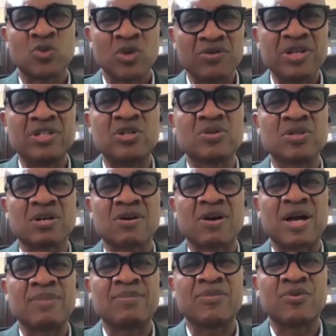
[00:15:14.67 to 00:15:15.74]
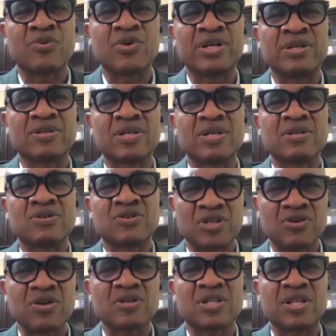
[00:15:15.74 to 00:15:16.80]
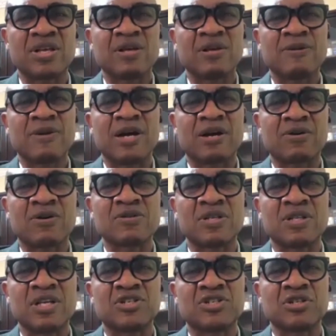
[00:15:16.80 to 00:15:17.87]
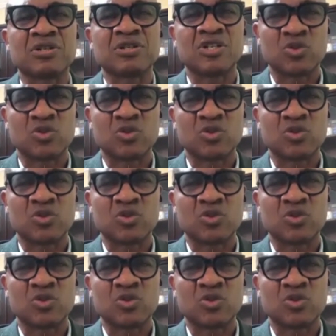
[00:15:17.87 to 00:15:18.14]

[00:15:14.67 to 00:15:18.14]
It will reduce the crime rate seriously across the nation.